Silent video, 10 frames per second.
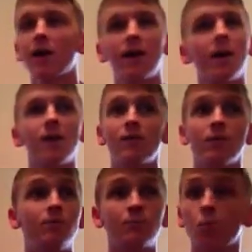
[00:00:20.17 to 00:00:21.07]
If
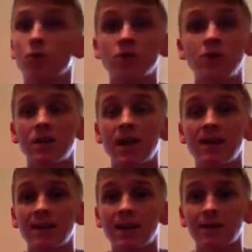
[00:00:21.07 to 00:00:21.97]
you watched the
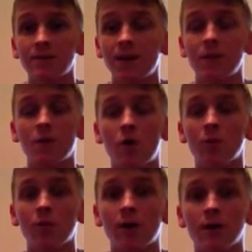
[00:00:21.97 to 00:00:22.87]
Nate Diaz fight with
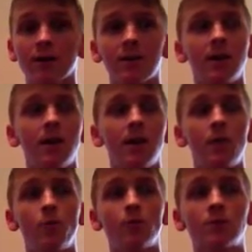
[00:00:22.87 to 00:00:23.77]
Conor McGregor,
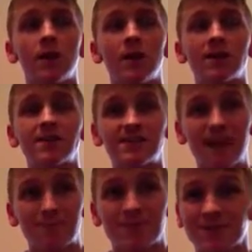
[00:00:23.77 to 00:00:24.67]
it was an
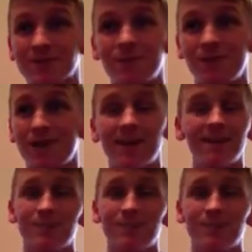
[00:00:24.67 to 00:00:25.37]
exceptional fight.